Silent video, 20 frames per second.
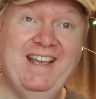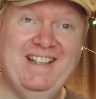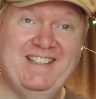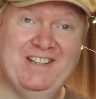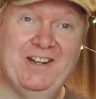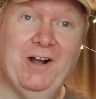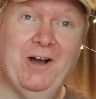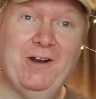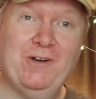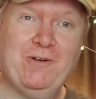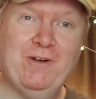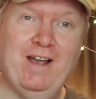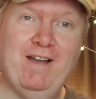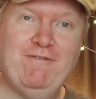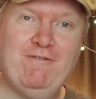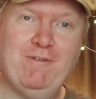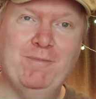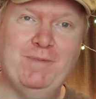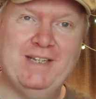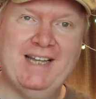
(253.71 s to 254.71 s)
It's an autograph
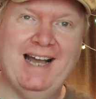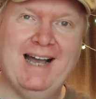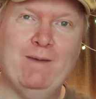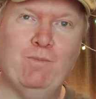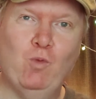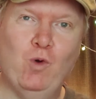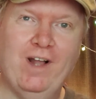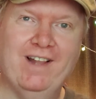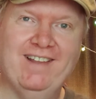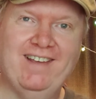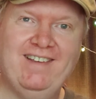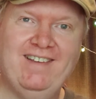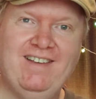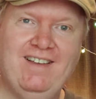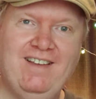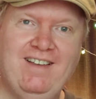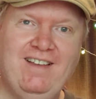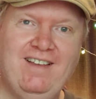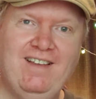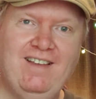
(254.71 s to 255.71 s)
from Tom Welling
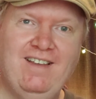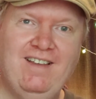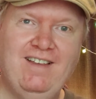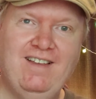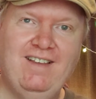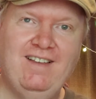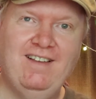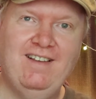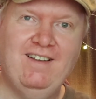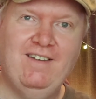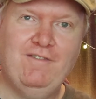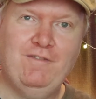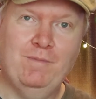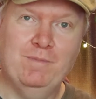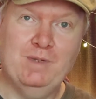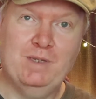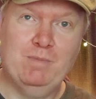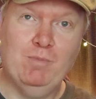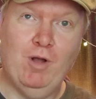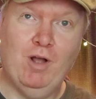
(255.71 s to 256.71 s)
from
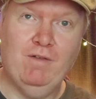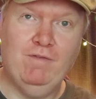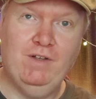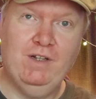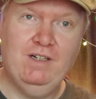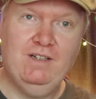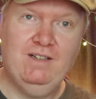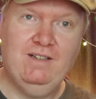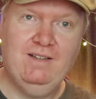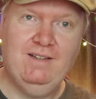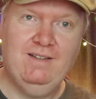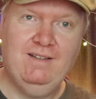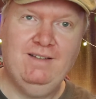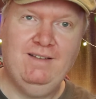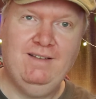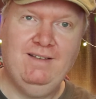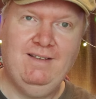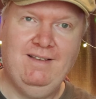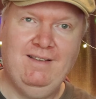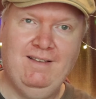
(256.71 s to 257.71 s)
Smallville.
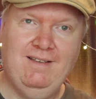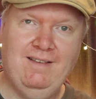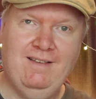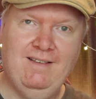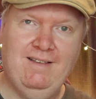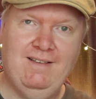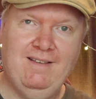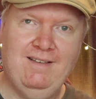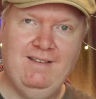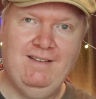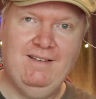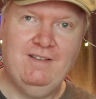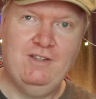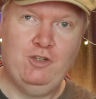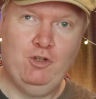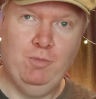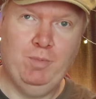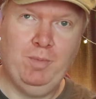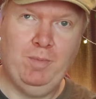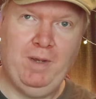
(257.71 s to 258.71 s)

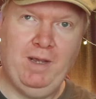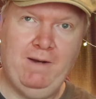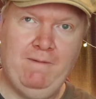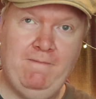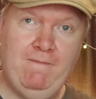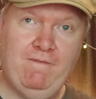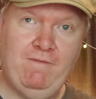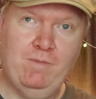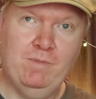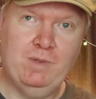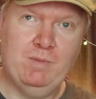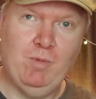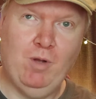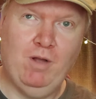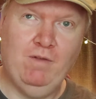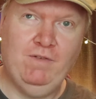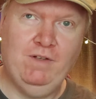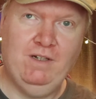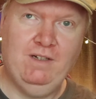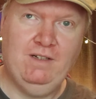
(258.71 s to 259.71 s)
Superman from
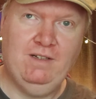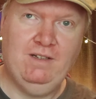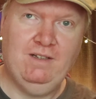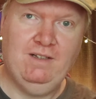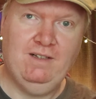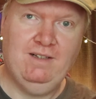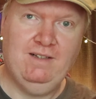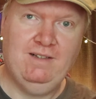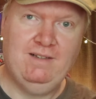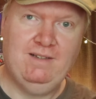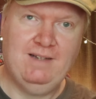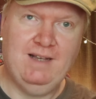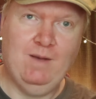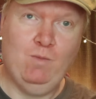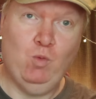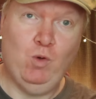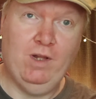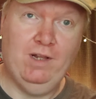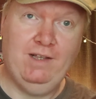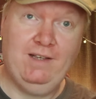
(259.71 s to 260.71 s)
Smallville, Tom
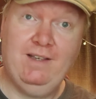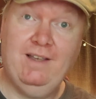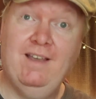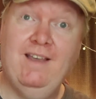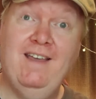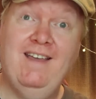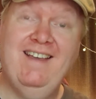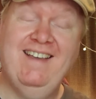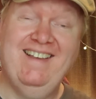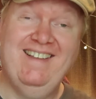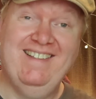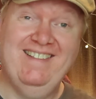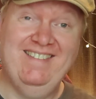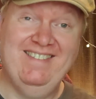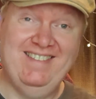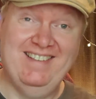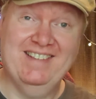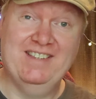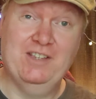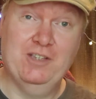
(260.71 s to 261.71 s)
Welling.
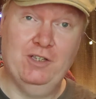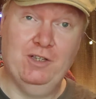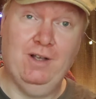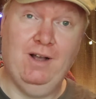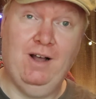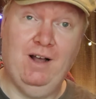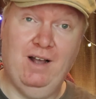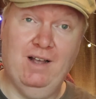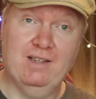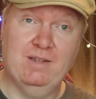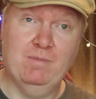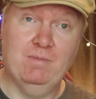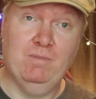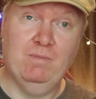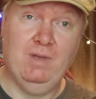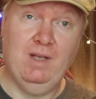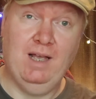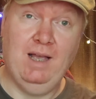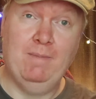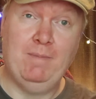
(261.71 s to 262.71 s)
This is awesome.
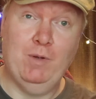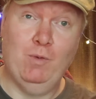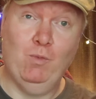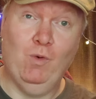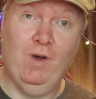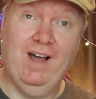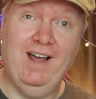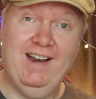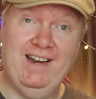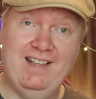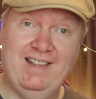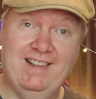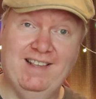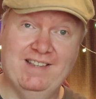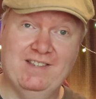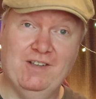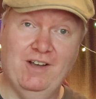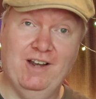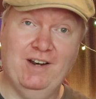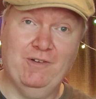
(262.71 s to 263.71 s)
I've been wanting
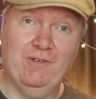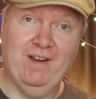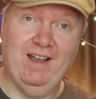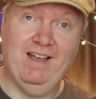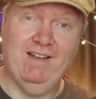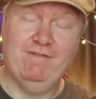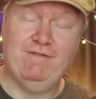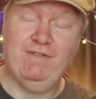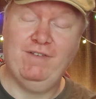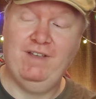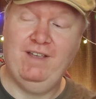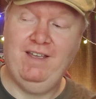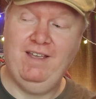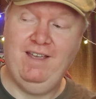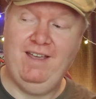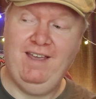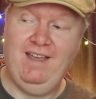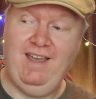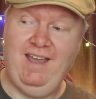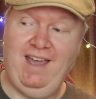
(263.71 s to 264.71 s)
this autograph
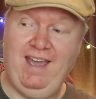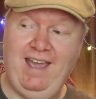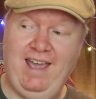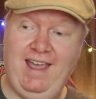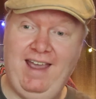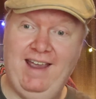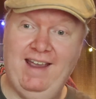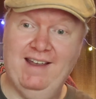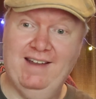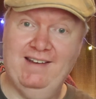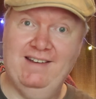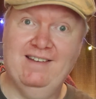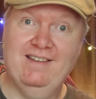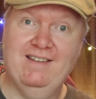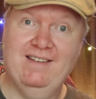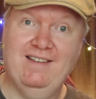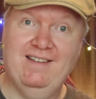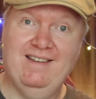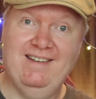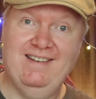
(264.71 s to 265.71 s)
and
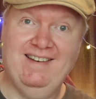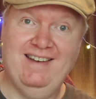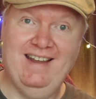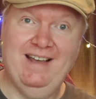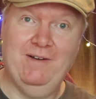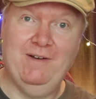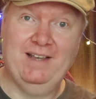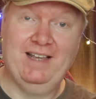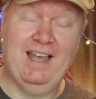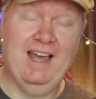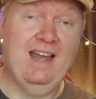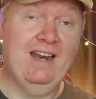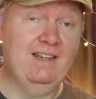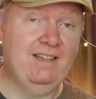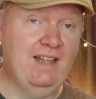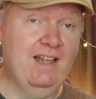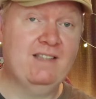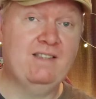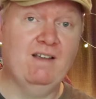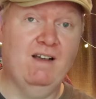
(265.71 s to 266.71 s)
now I got it.
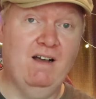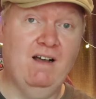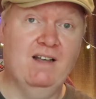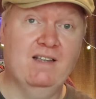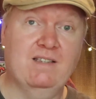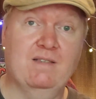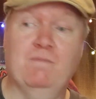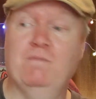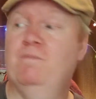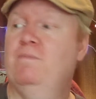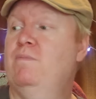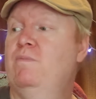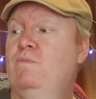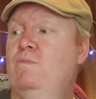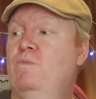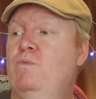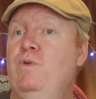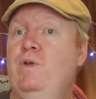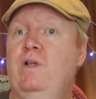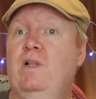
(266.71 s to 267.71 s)
That's awesome.
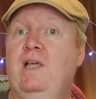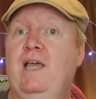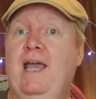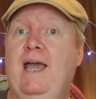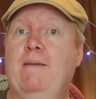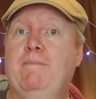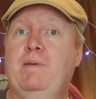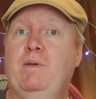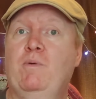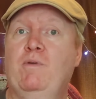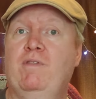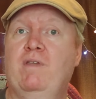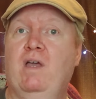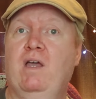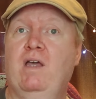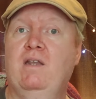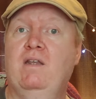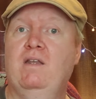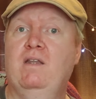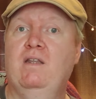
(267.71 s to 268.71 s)
Really happy with
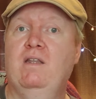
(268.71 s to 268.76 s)
that.